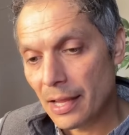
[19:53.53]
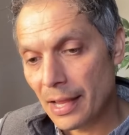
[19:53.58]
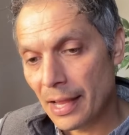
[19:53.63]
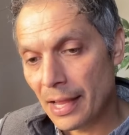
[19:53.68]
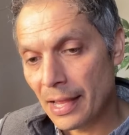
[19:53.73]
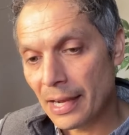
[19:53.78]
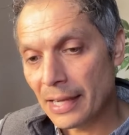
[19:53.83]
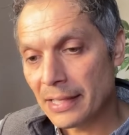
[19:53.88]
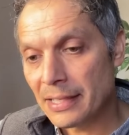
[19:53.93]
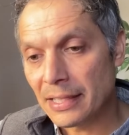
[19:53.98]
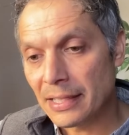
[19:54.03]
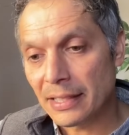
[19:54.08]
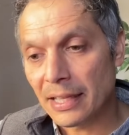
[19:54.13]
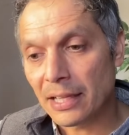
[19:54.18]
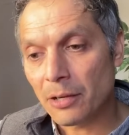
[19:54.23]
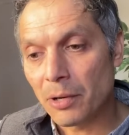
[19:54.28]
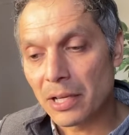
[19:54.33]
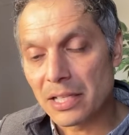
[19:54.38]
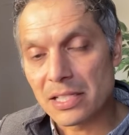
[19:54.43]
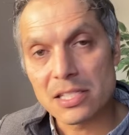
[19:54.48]
and I take
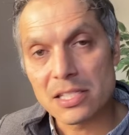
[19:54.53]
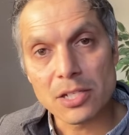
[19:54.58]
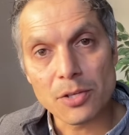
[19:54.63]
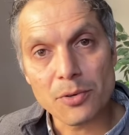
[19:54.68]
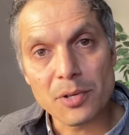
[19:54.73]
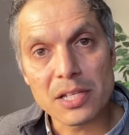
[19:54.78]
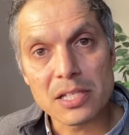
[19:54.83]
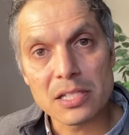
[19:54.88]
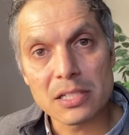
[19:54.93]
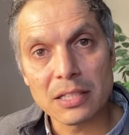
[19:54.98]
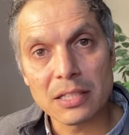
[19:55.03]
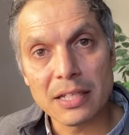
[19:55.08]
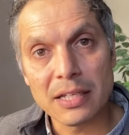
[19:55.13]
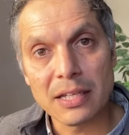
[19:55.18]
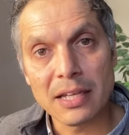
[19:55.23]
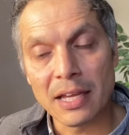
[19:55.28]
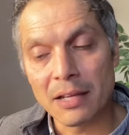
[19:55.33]
that quite seriously.